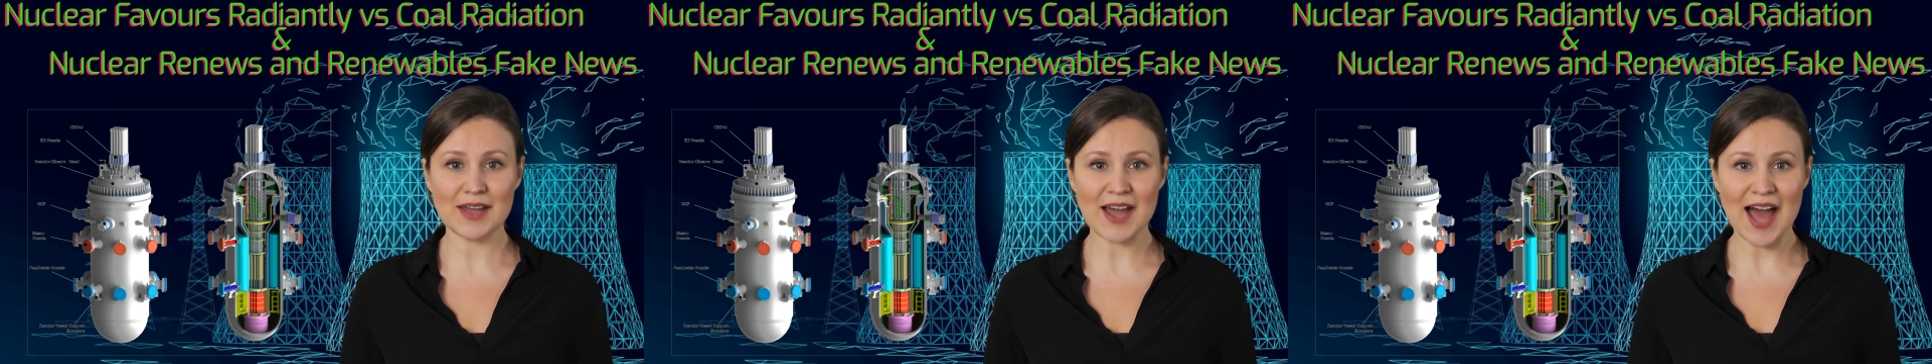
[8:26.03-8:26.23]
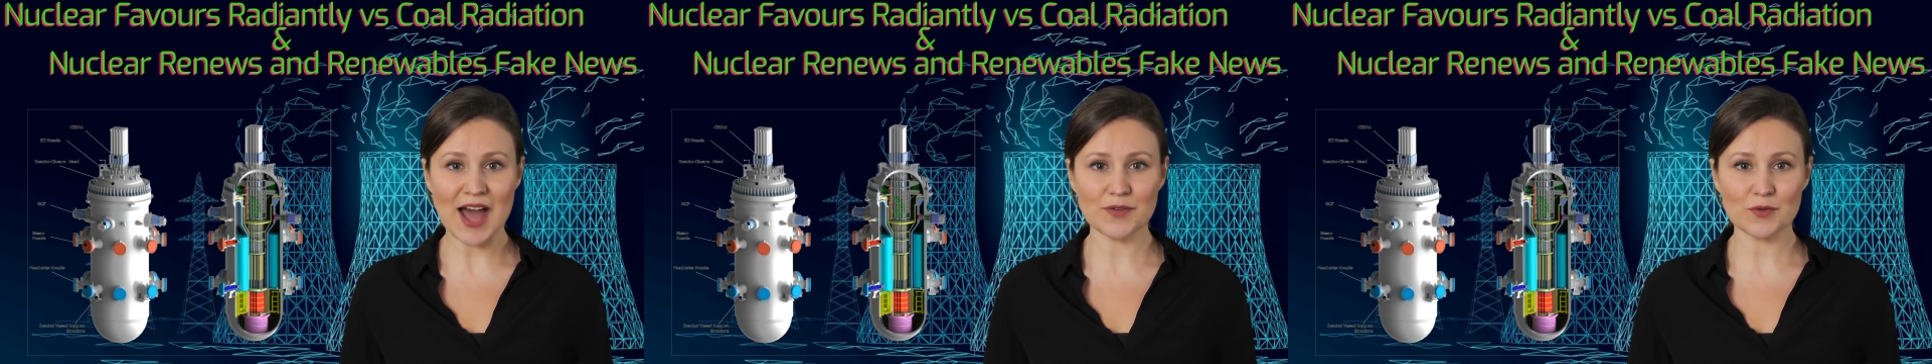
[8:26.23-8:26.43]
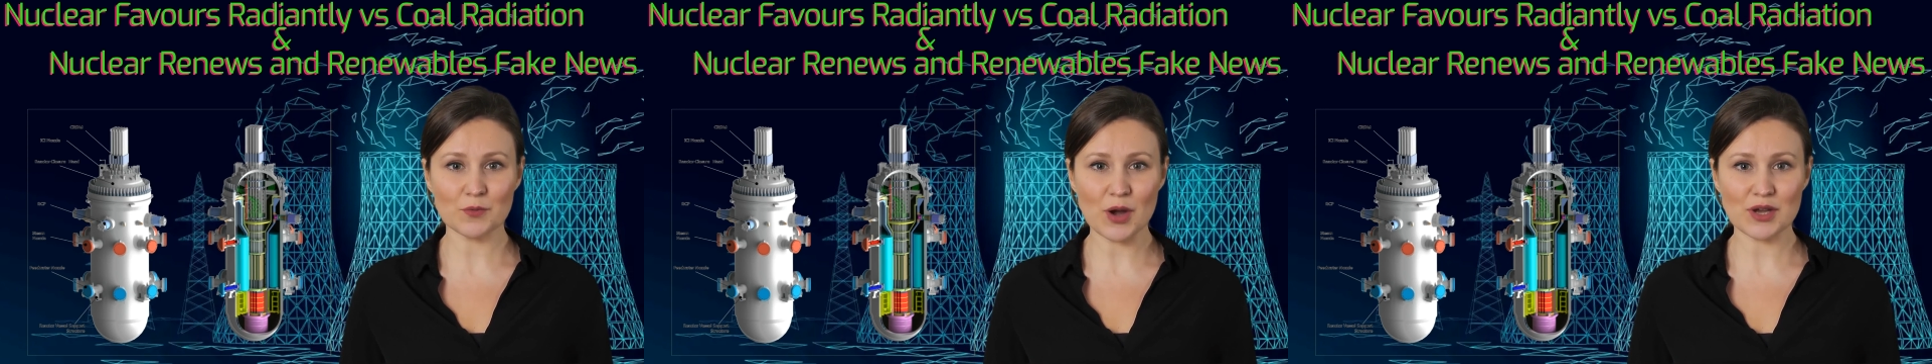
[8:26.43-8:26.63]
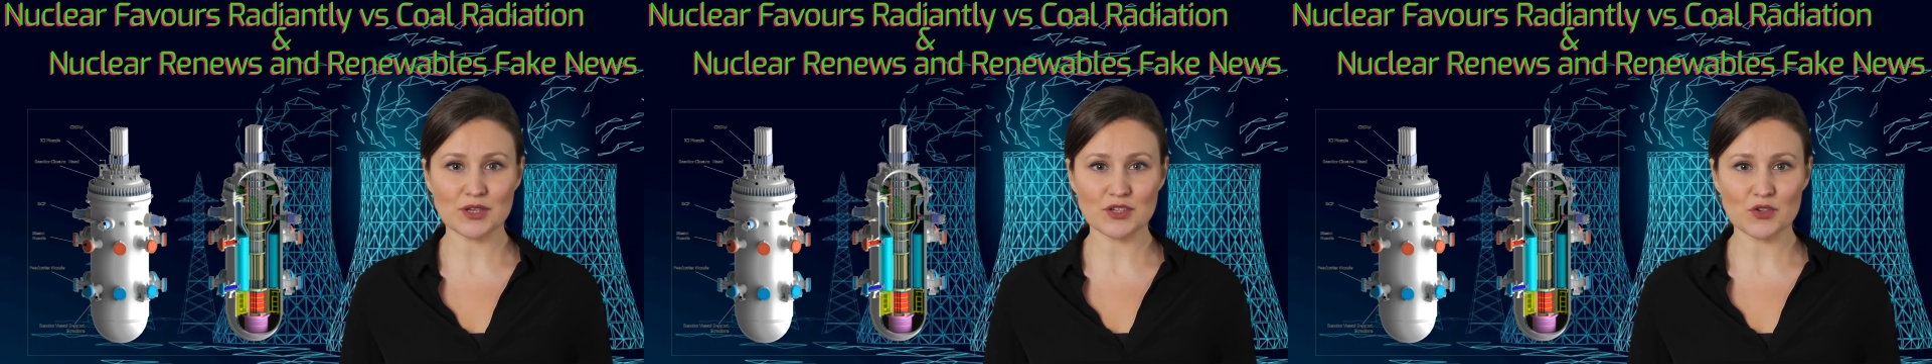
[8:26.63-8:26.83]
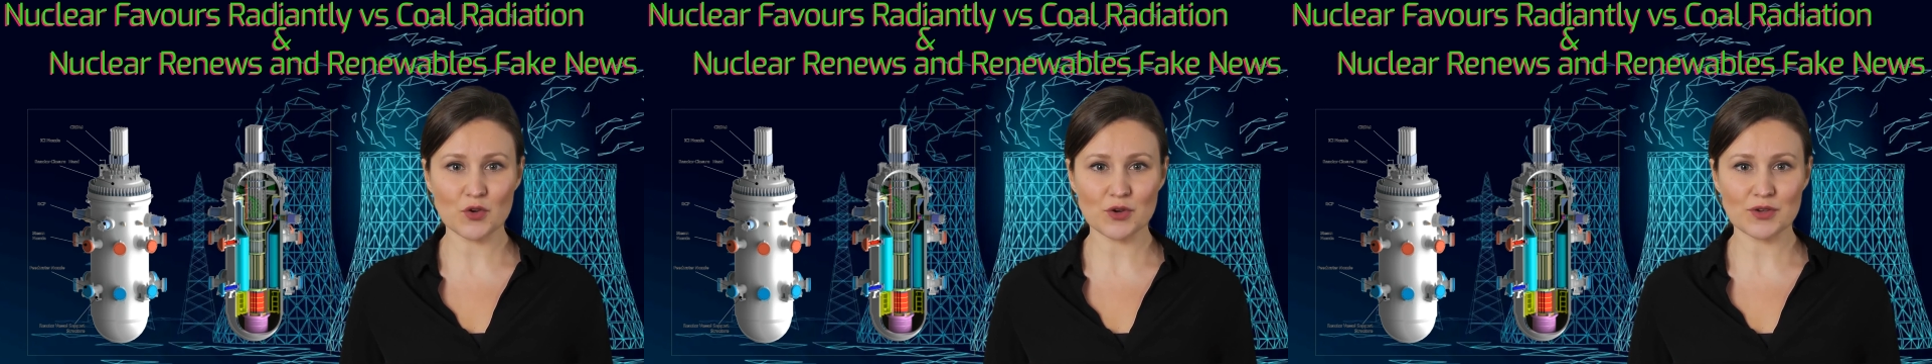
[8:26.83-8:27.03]
have a much
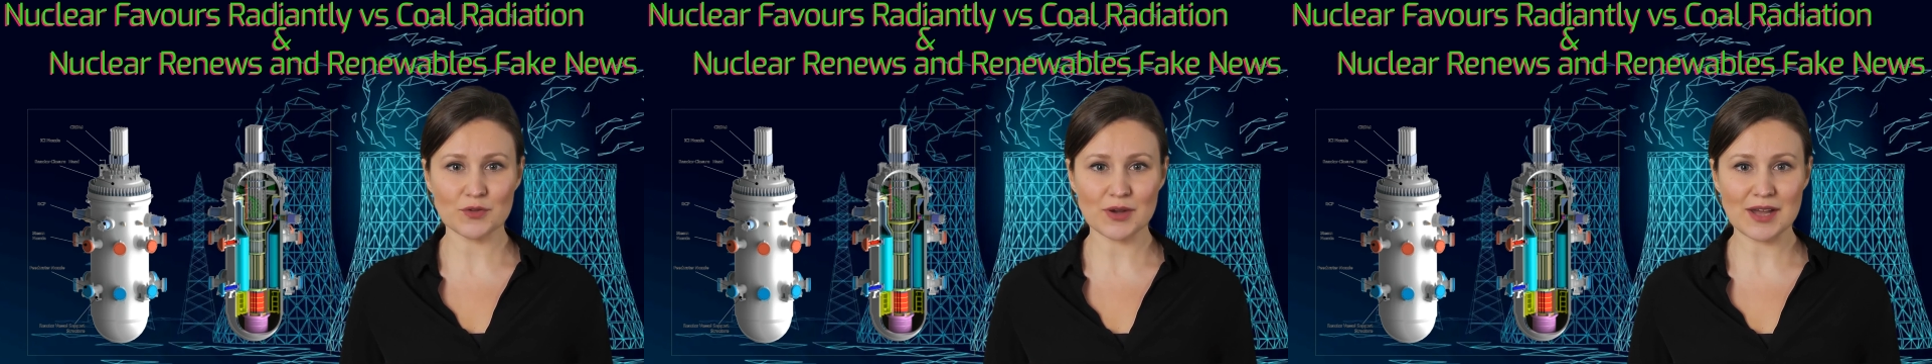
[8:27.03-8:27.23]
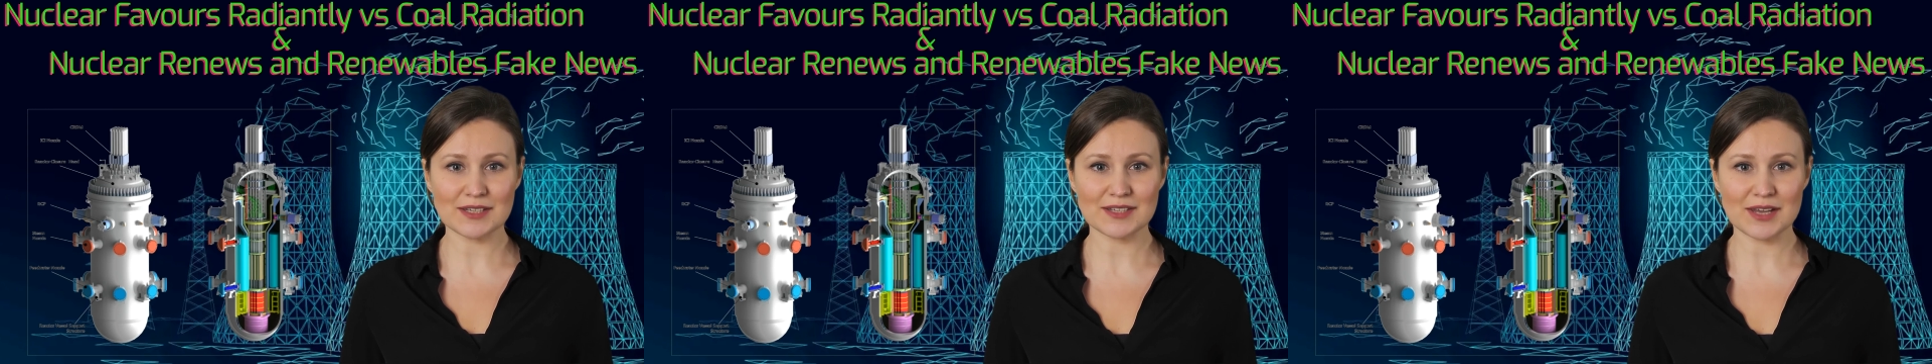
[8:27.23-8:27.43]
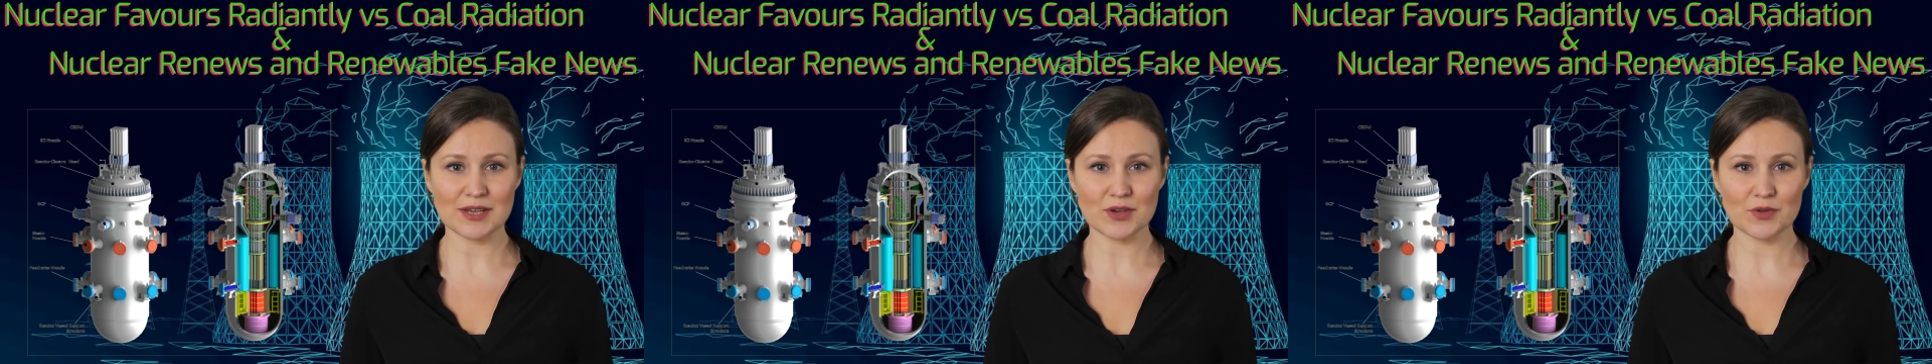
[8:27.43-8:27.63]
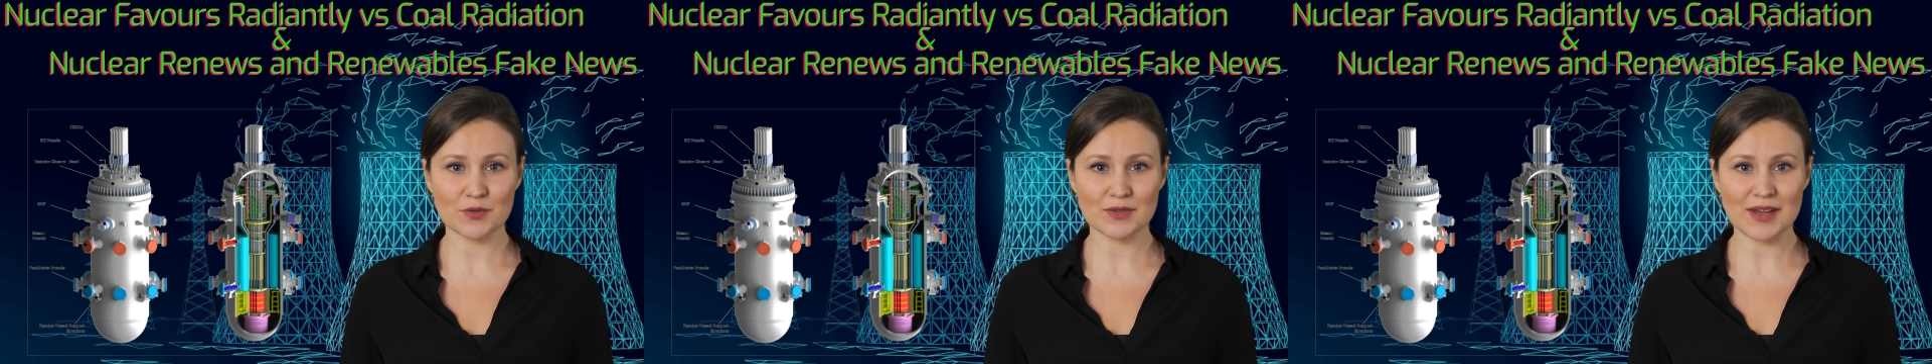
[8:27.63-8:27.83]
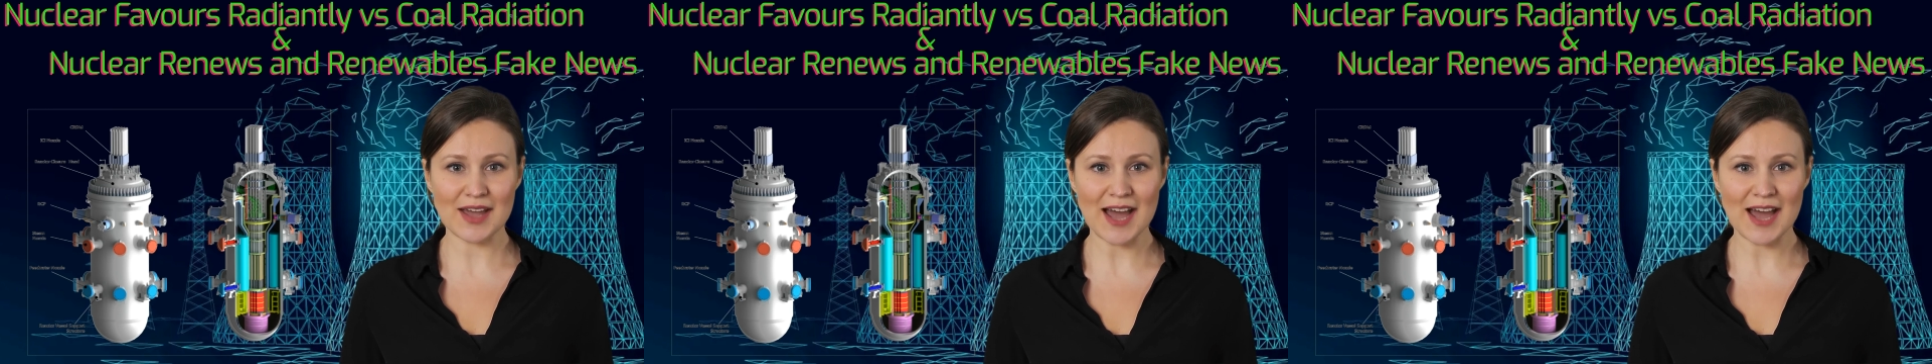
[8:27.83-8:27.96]
shorter life cycle,